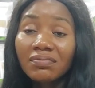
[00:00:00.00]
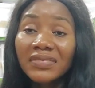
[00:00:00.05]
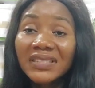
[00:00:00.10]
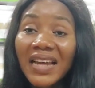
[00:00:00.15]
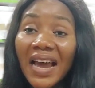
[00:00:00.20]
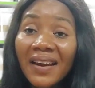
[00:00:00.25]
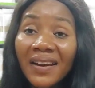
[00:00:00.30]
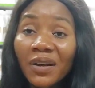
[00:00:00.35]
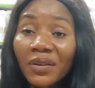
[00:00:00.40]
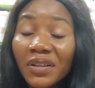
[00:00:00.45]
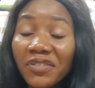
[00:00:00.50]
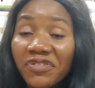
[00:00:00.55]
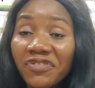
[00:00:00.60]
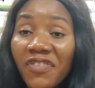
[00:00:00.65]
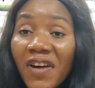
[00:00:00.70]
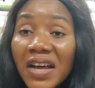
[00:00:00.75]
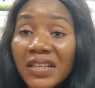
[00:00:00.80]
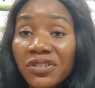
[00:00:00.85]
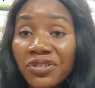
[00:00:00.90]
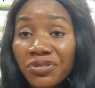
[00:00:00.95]
channel the
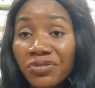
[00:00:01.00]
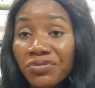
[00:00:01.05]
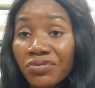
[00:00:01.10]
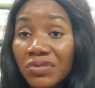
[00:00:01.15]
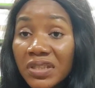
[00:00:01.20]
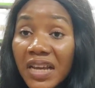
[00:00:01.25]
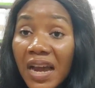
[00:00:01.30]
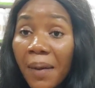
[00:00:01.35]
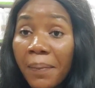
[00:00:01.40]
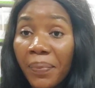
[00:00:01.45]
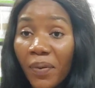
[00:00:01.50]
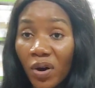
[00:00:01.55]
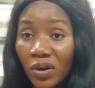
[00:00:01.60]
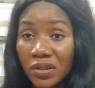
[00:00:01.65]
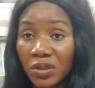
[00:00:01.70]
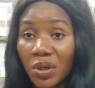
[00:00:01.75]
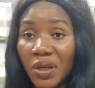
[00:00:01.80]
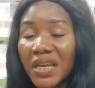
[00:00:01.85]
fat to their butt.